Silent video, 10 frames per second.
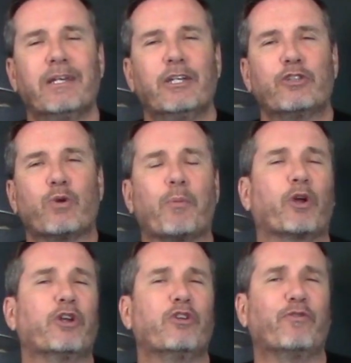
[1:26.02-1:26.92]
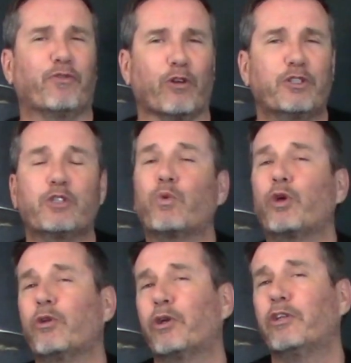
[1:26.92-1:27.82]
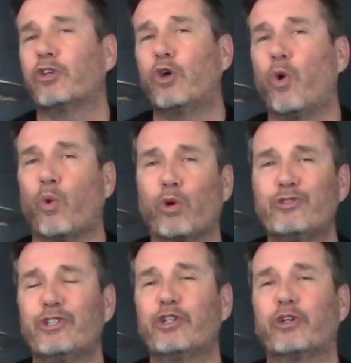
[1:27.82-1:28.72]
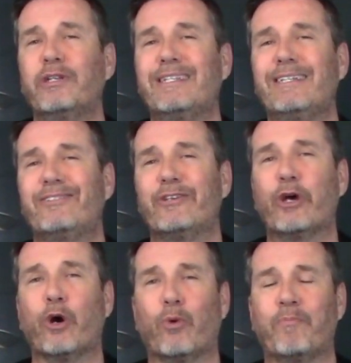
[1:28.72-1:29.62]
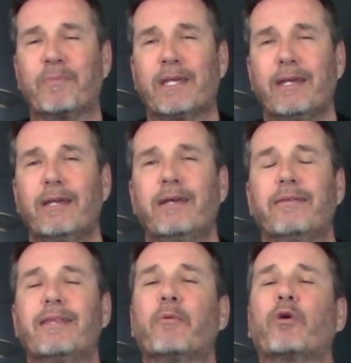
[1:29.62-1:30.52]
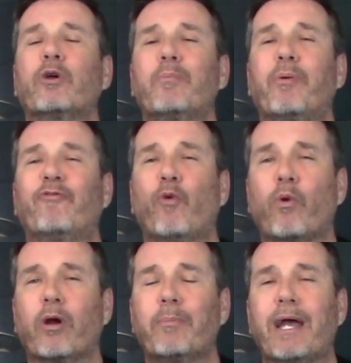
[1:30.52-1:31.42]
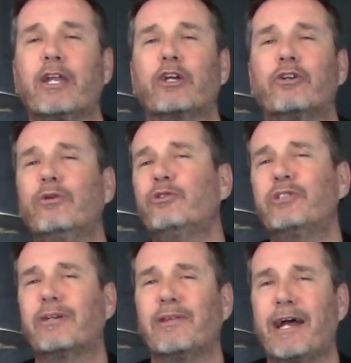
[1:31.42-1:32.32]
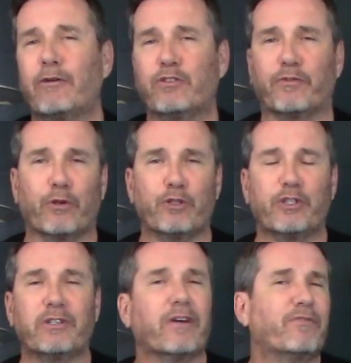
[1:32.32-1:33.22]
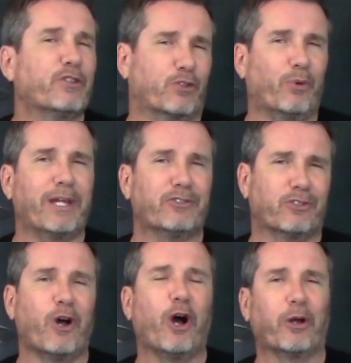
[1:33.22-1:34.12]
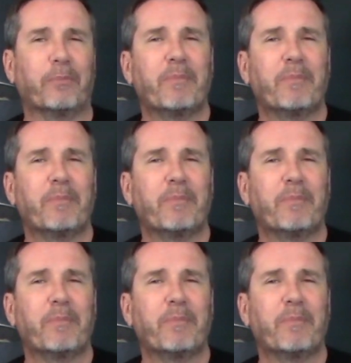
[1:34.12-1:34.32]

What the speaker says: So what we're going to do first is we're going to look at the chords that you're going to need to know. Then we're going to perform an acoustic lounge version of this great song.